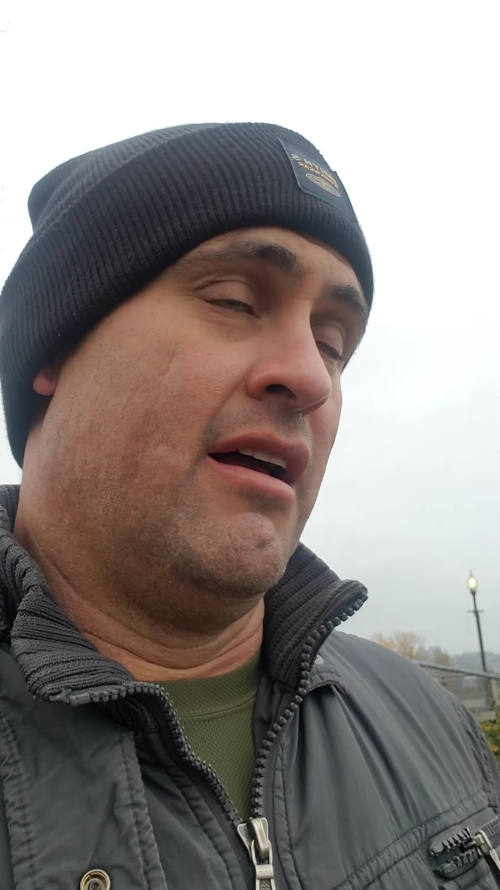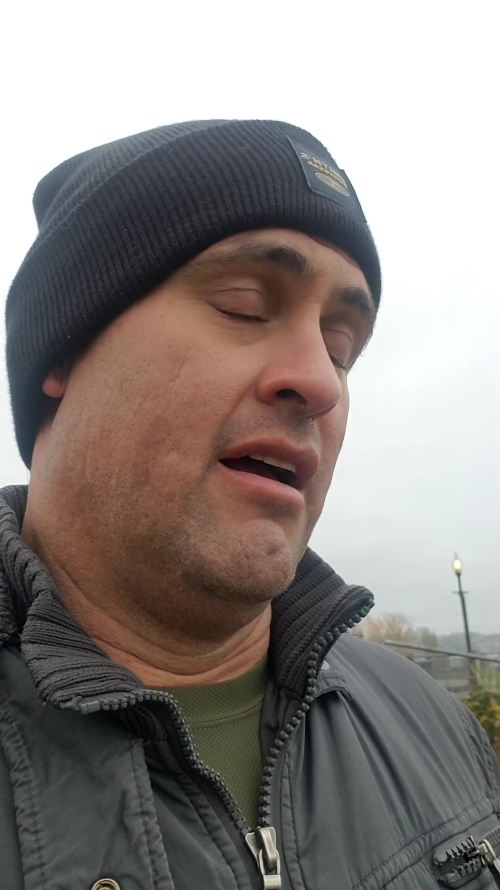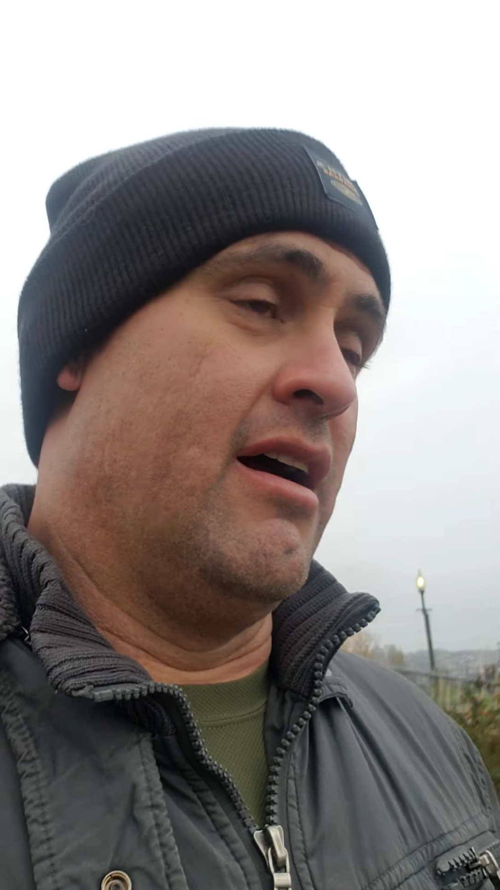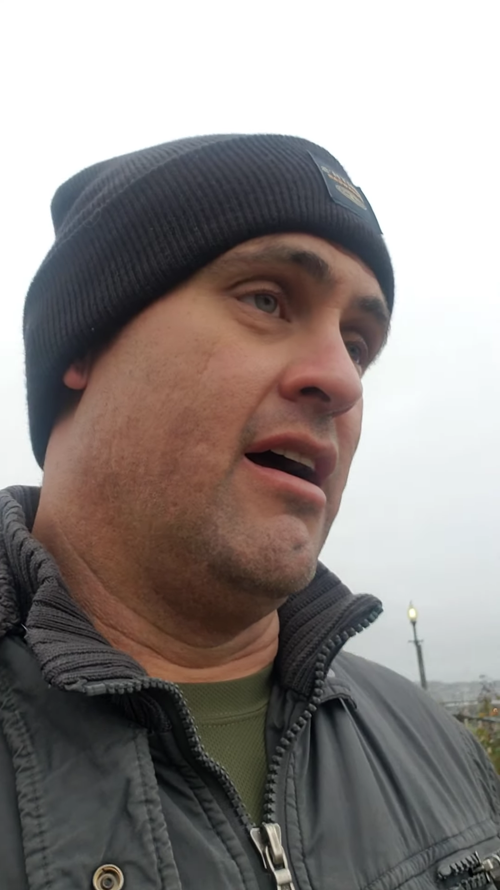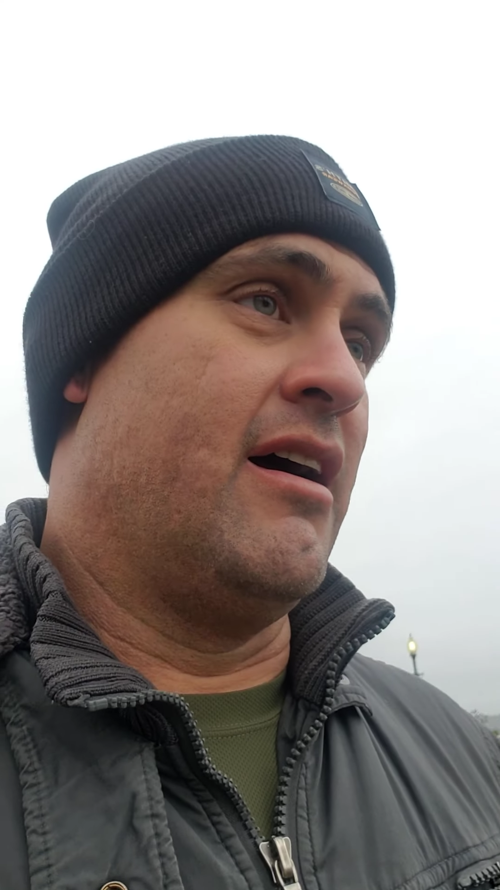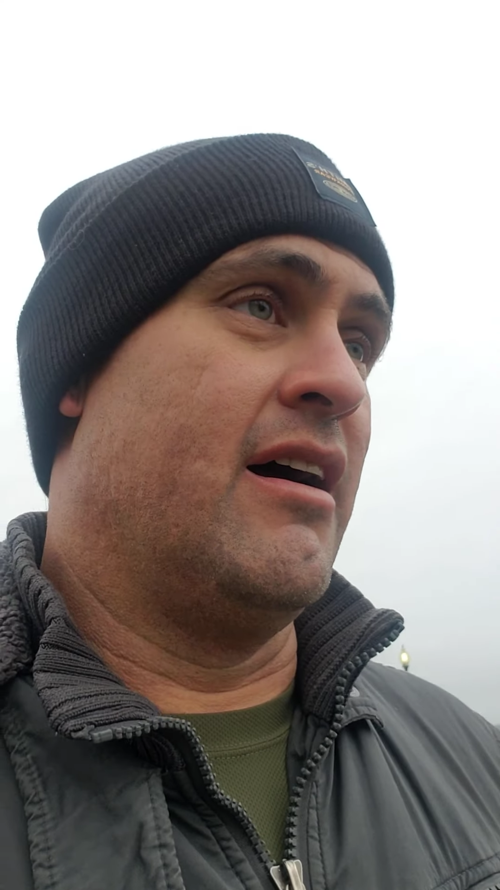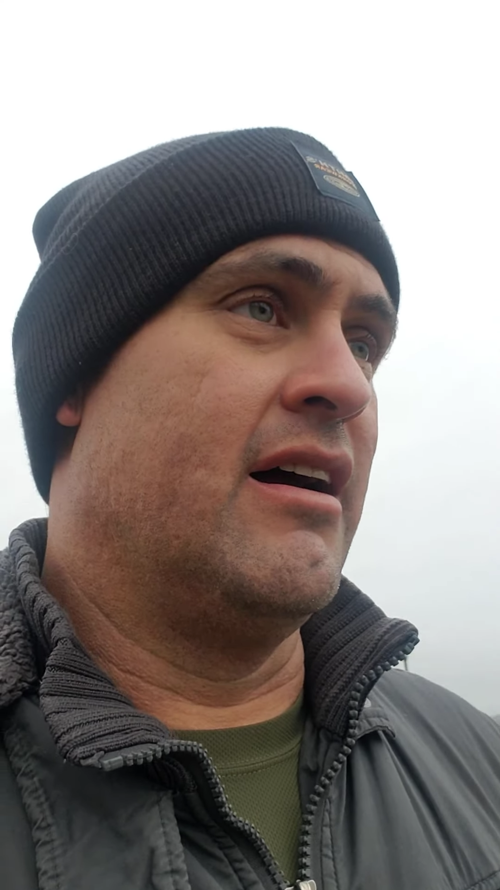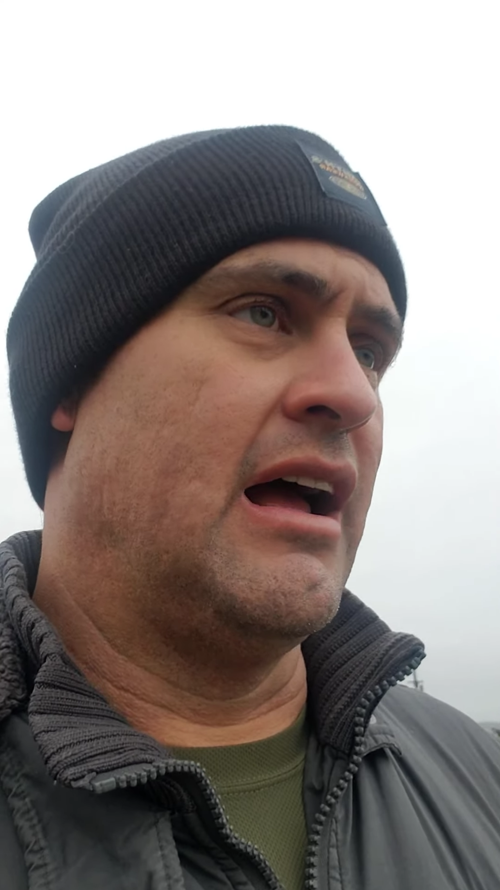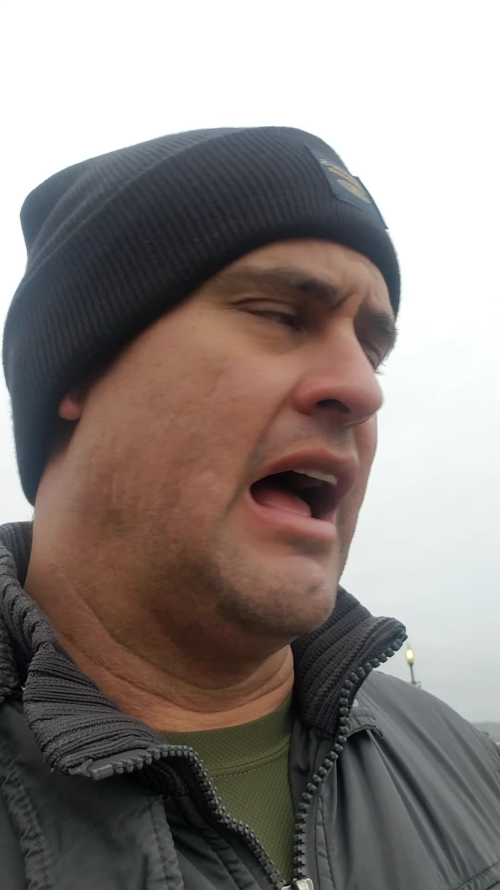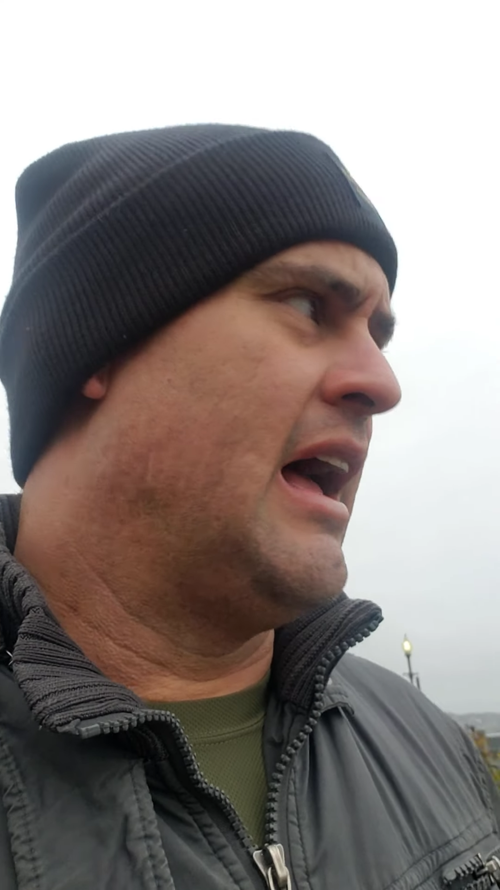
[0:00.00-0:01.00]

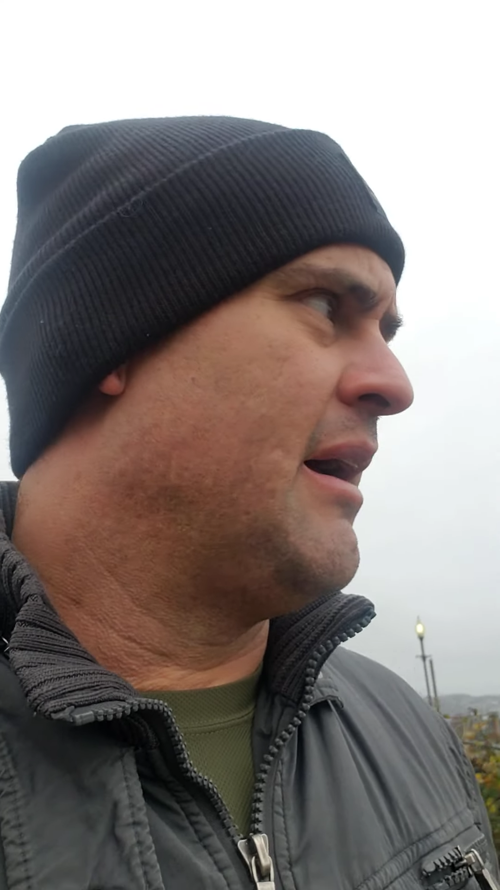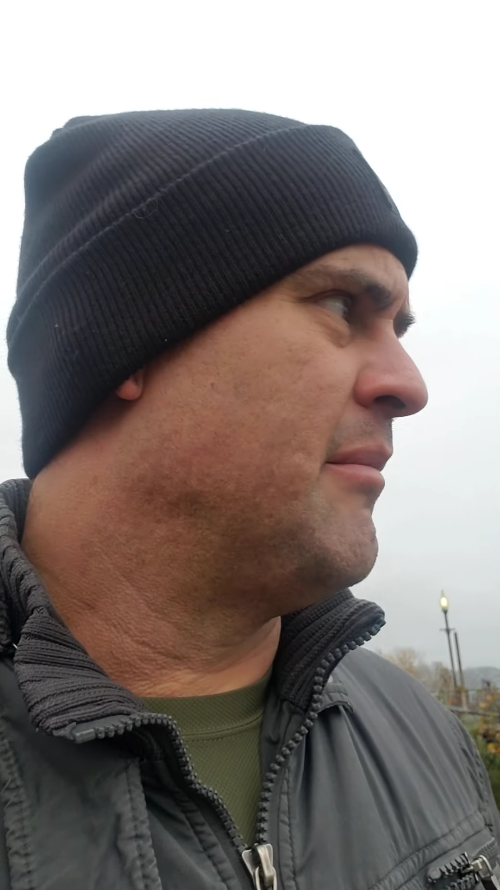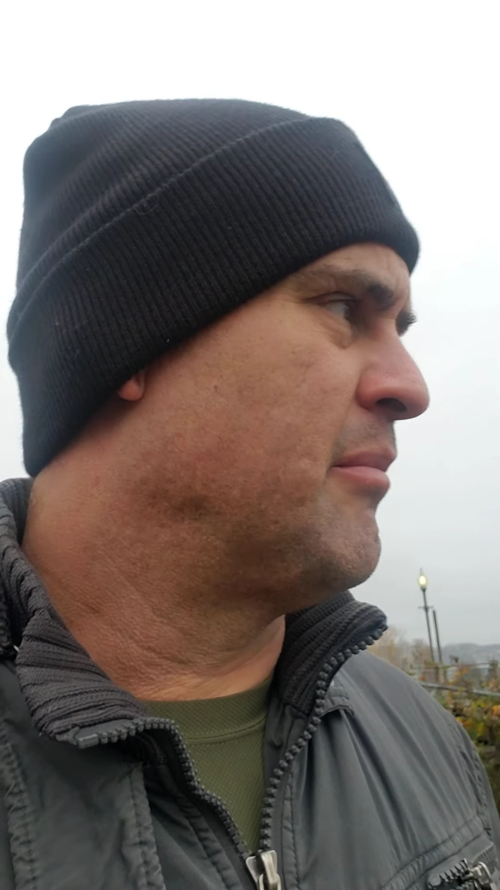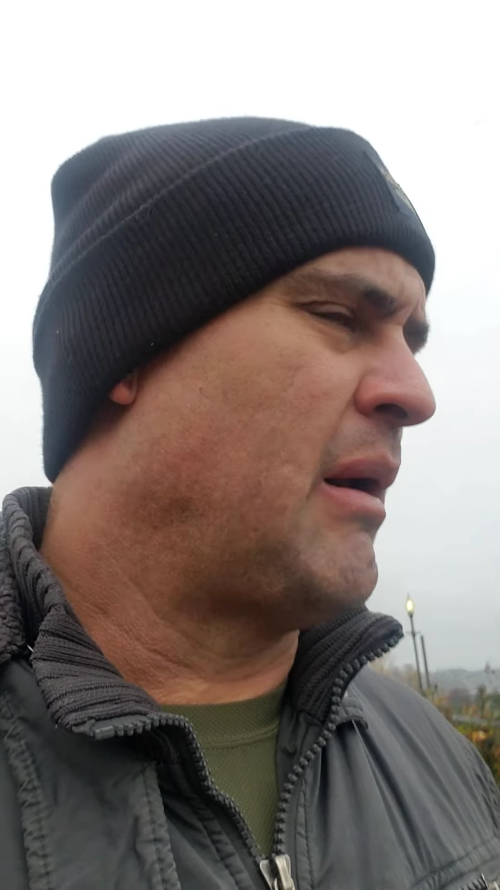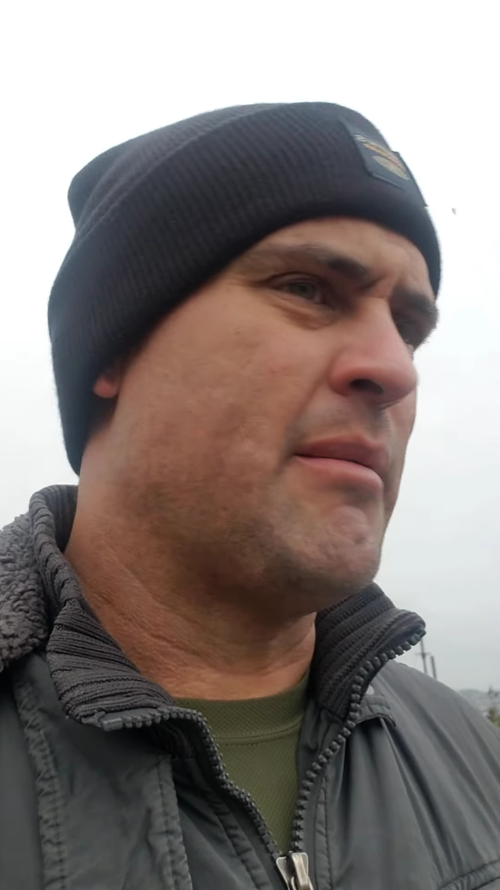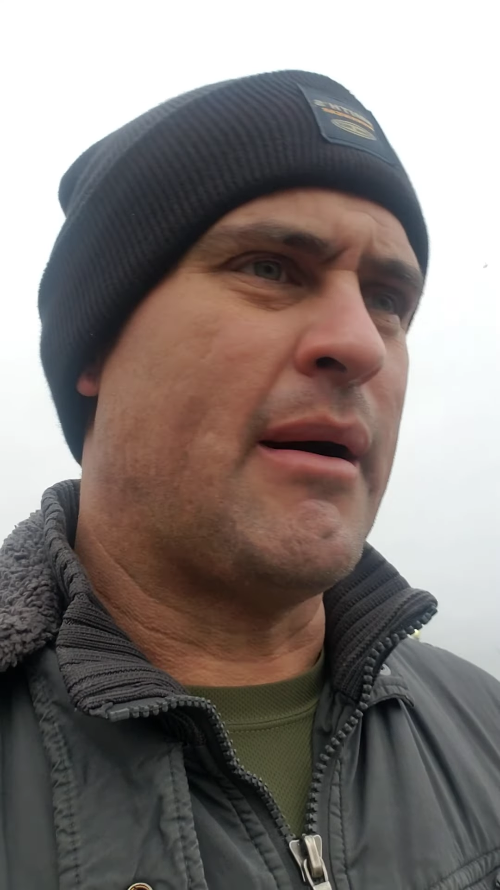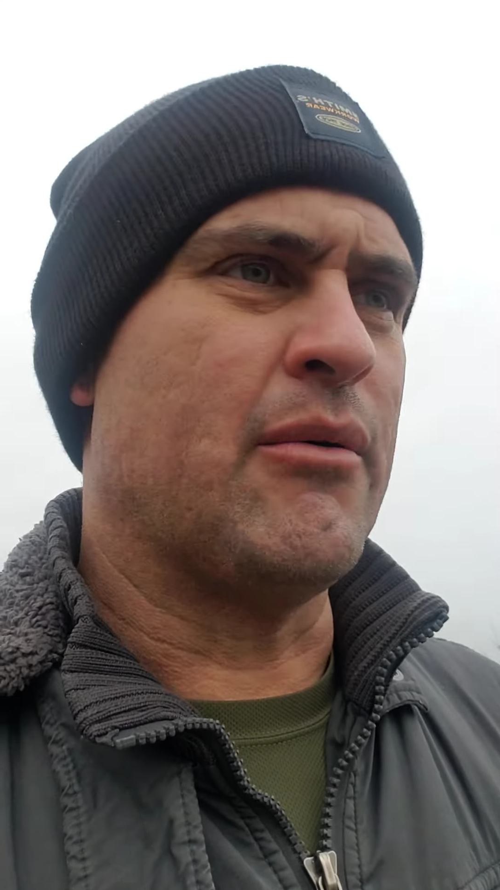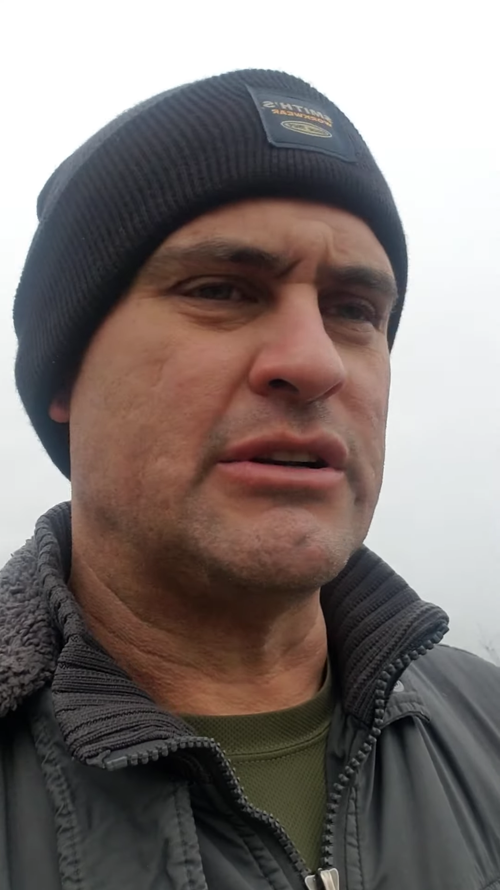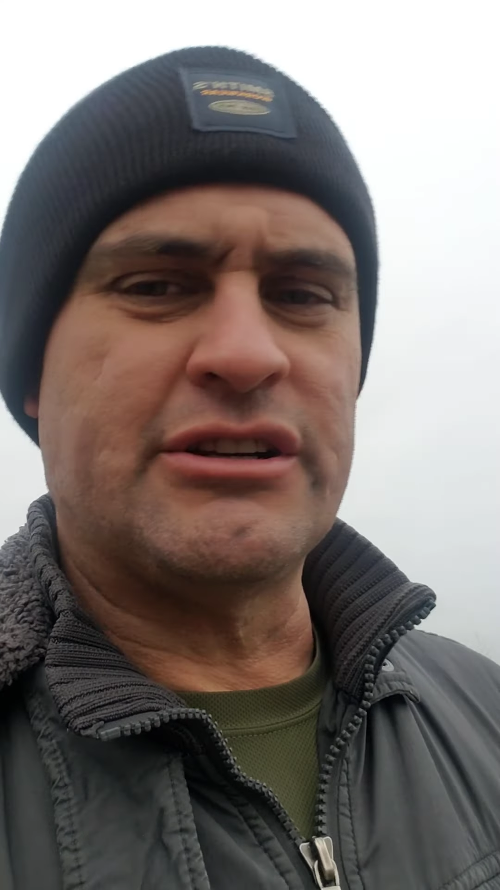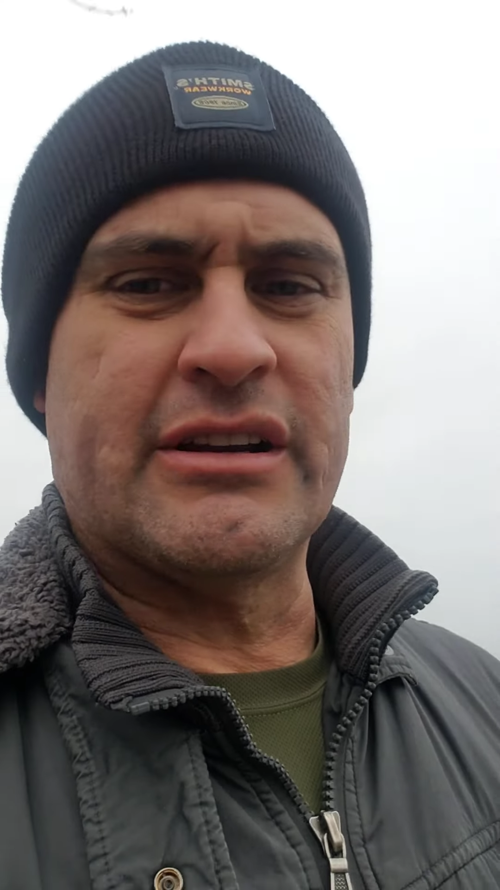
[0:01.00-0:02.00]
probably about
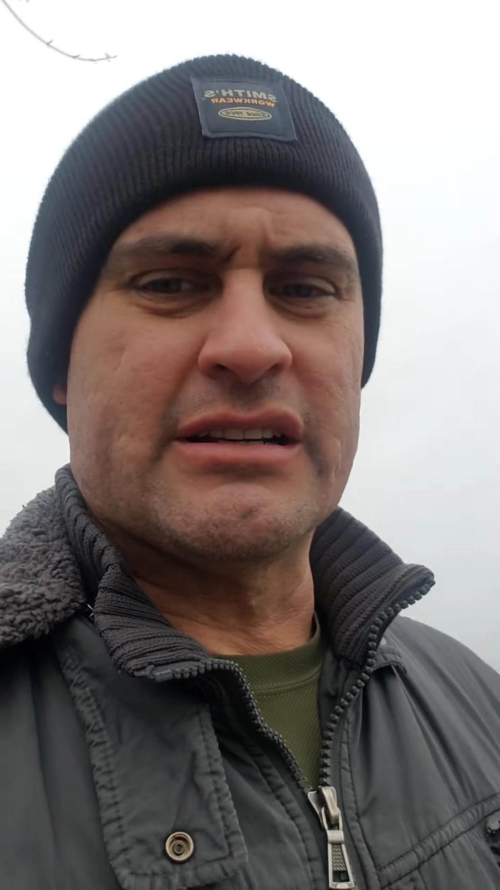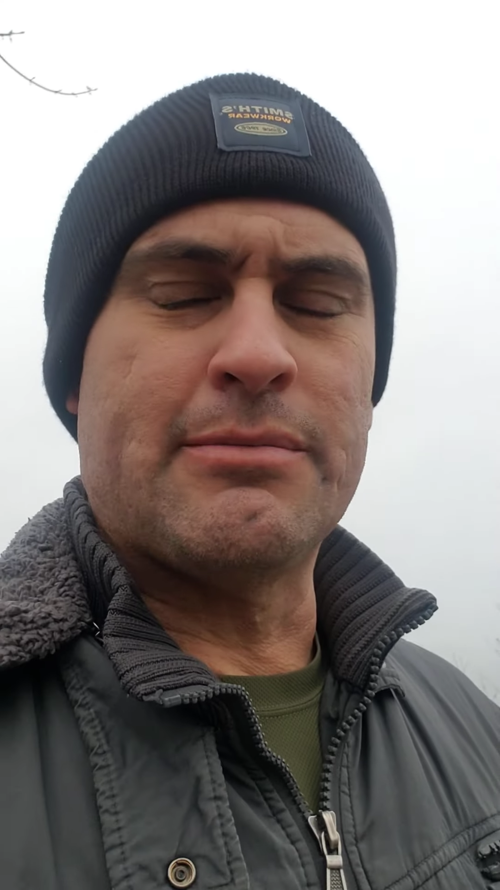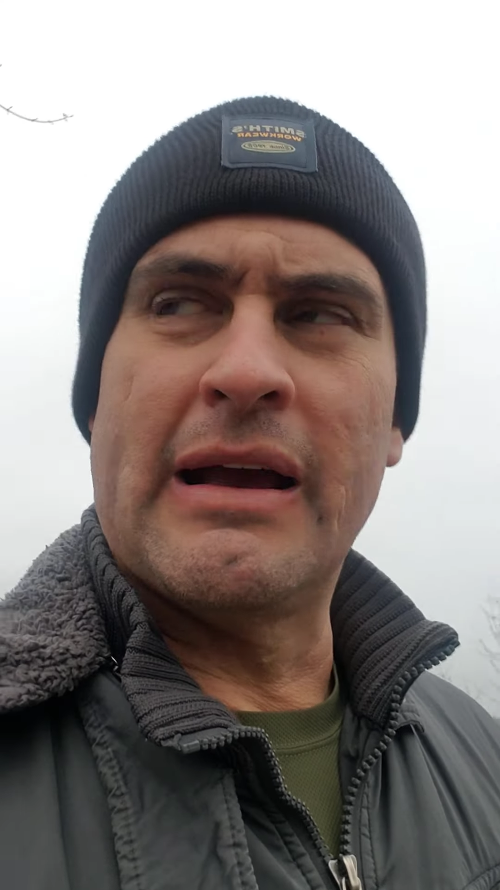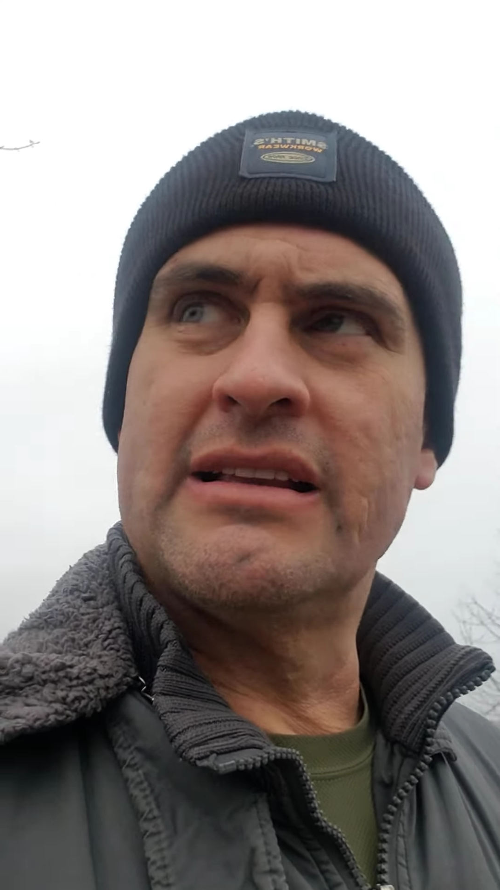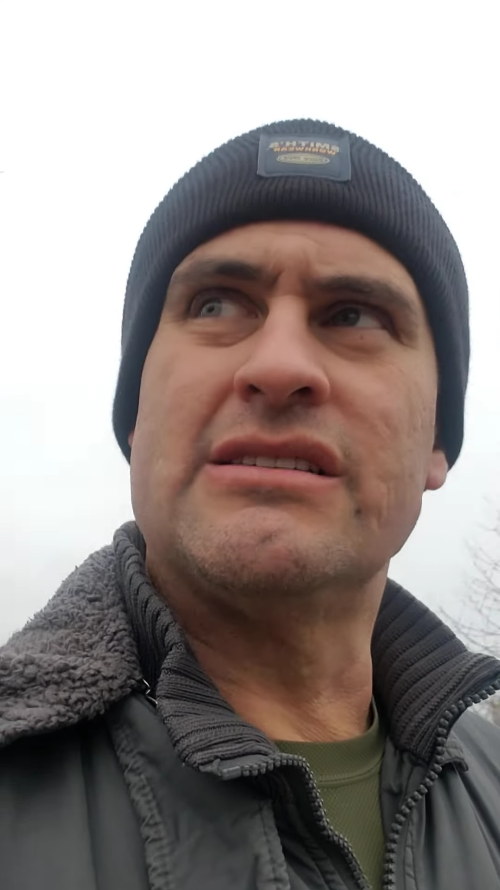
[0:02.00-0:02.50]
what you could expect.